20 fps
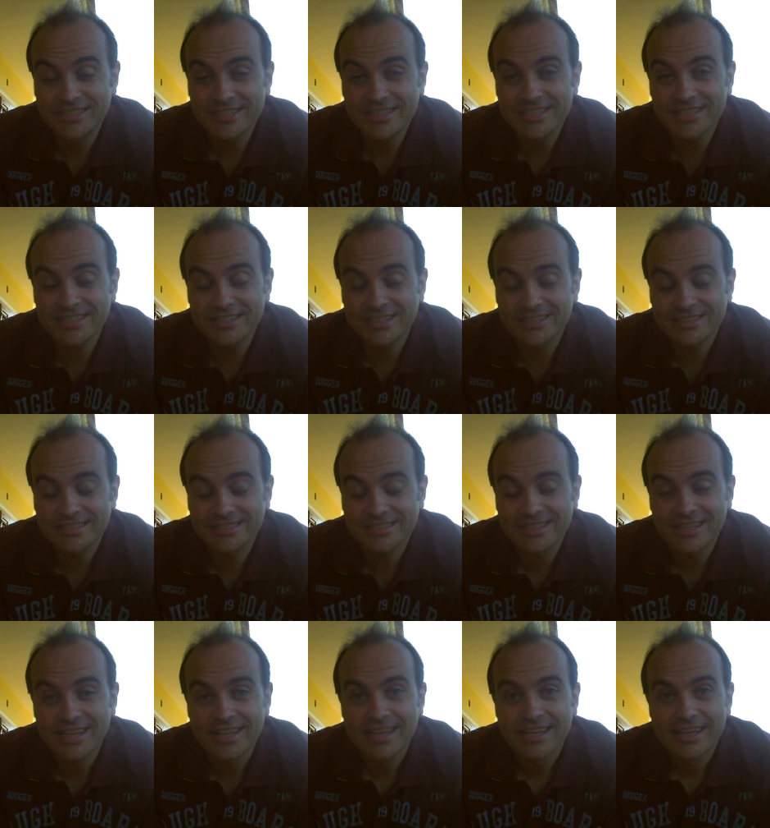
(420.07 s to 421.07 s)
over the years
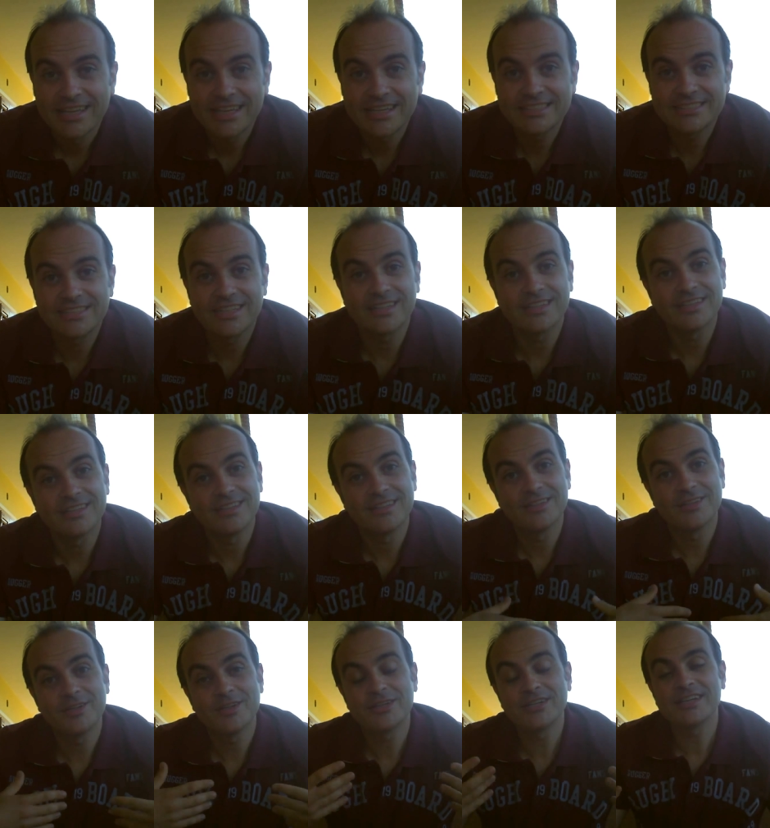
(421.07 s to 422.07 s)
is that
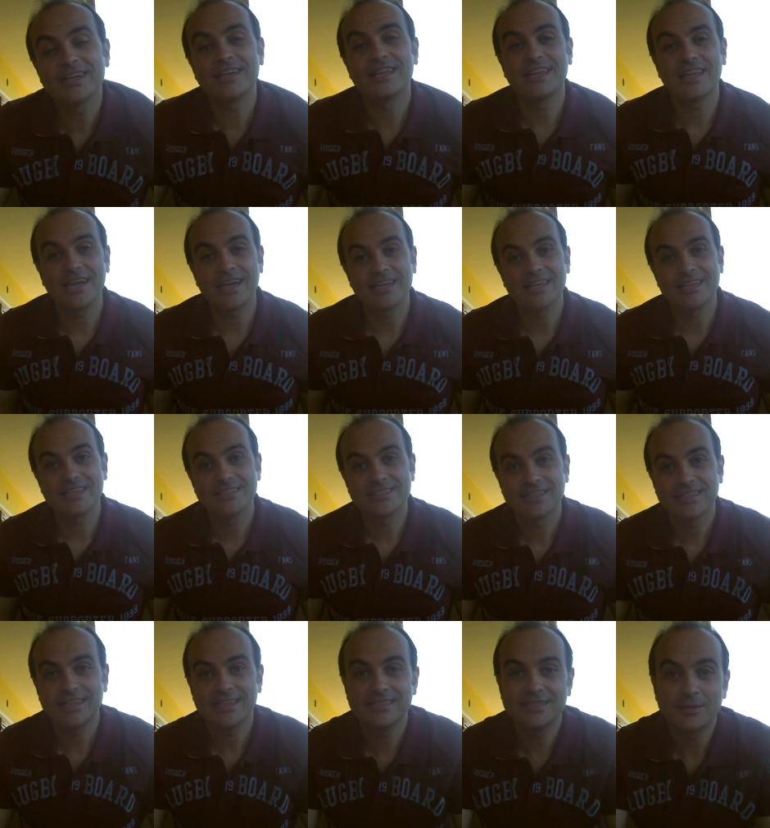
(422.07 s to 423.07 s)
learning a
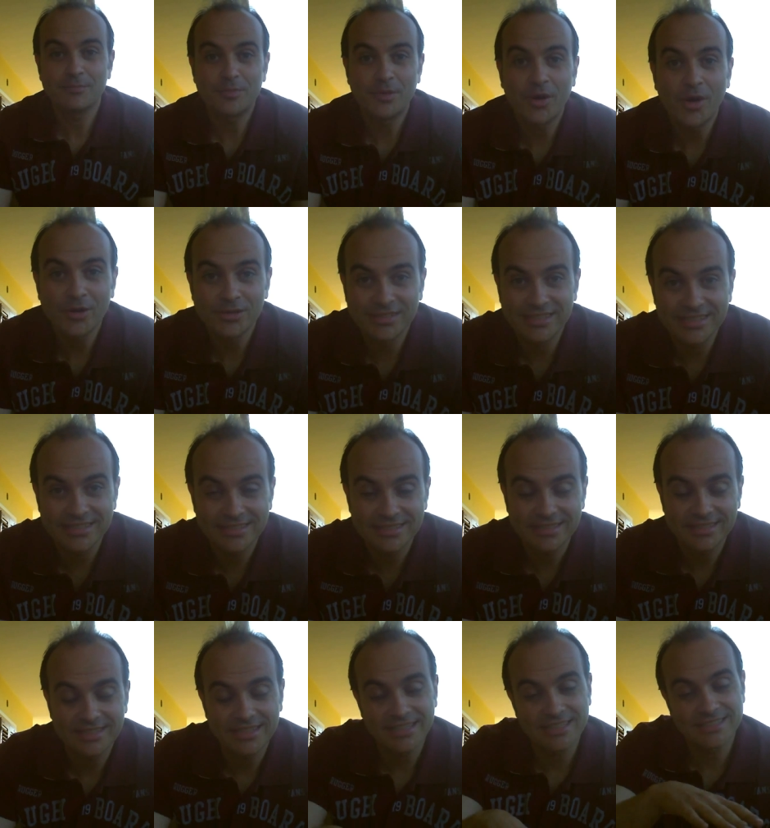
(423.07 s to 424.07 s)
language is a
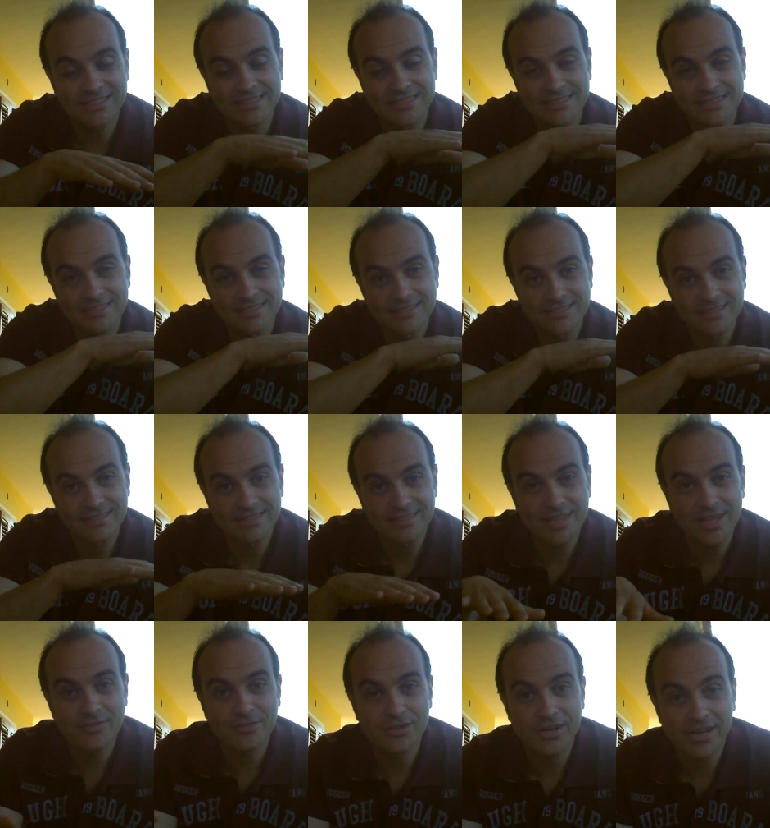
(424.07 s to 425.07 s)
process. It's
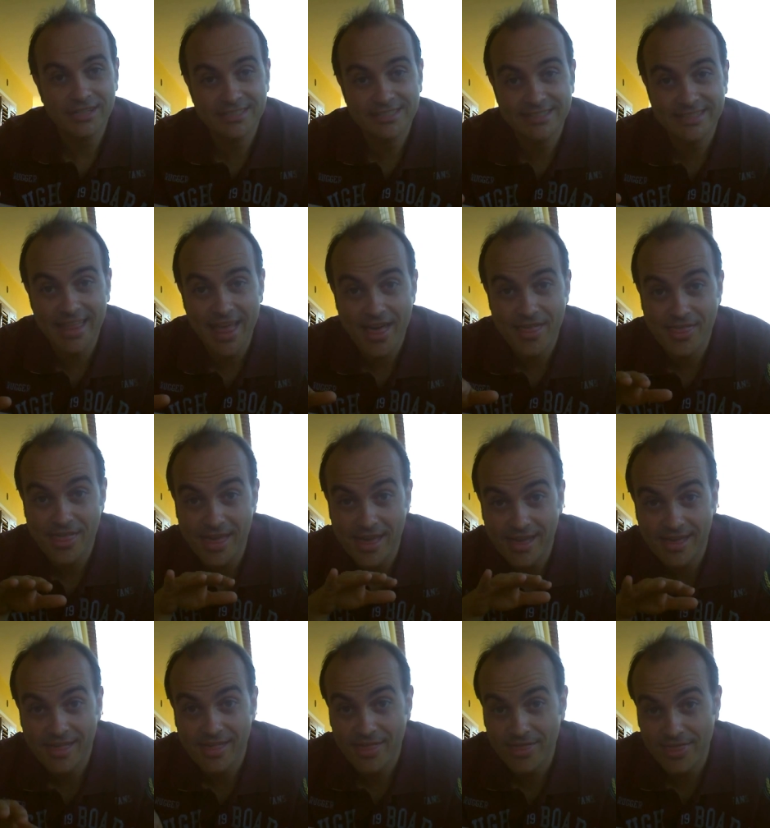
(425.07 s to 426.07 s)
never a
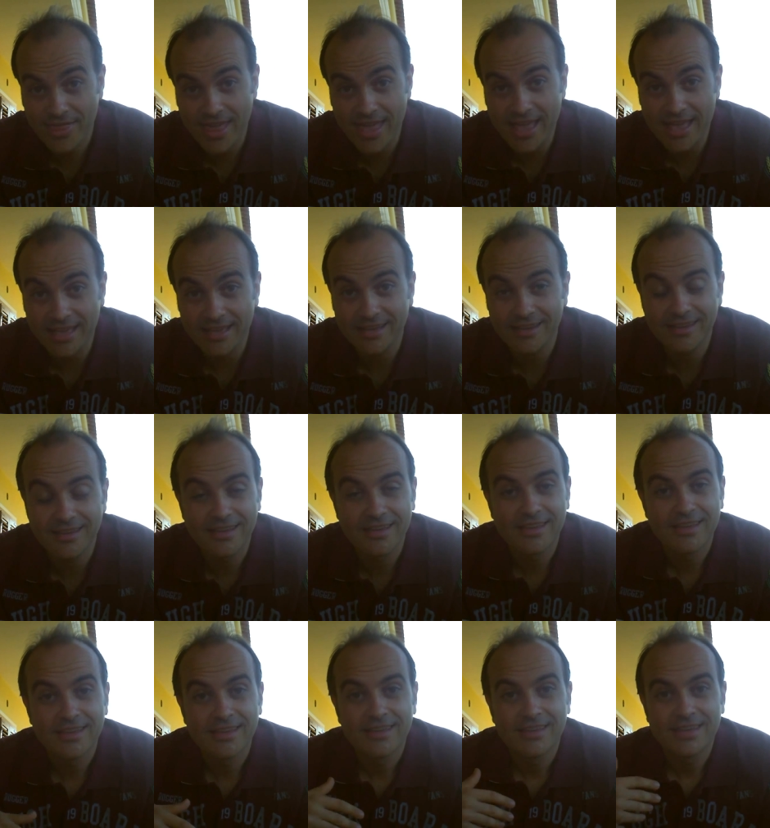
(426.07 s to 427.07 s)
static thing.
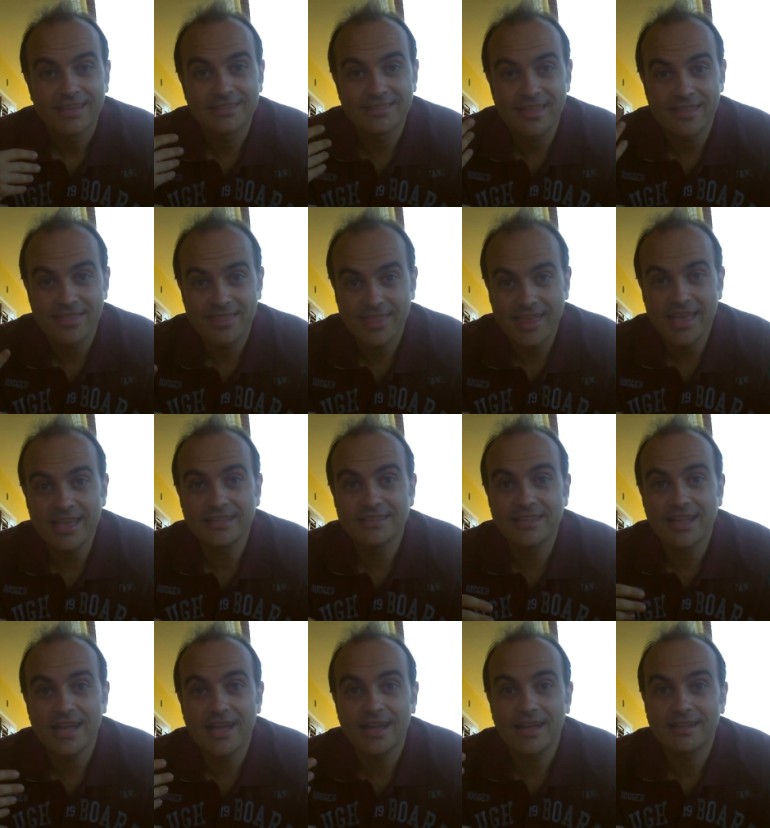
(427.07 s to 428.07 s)
It's a
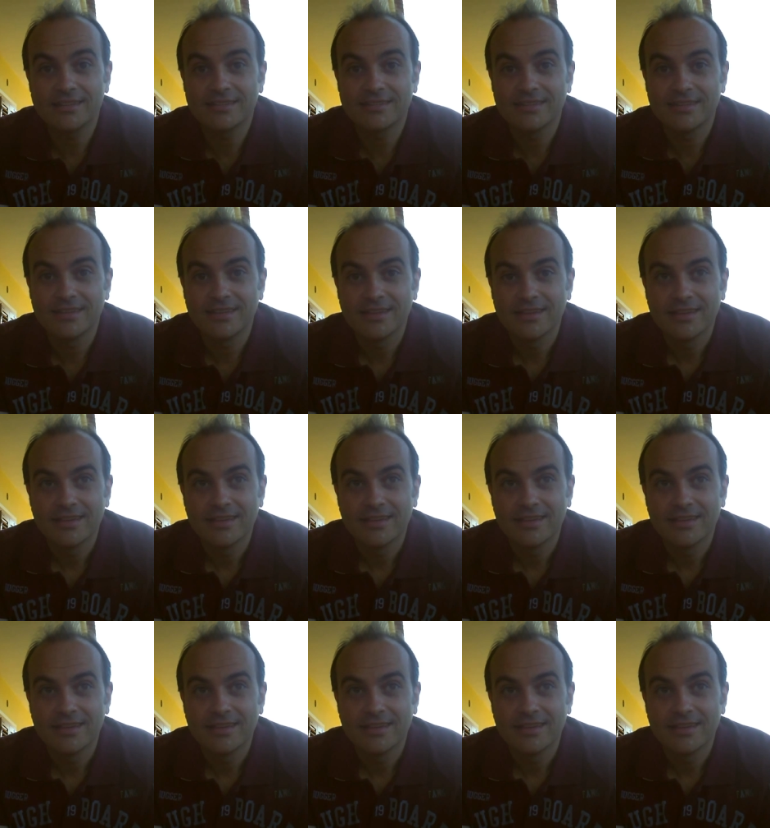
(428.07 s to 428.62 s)
thing that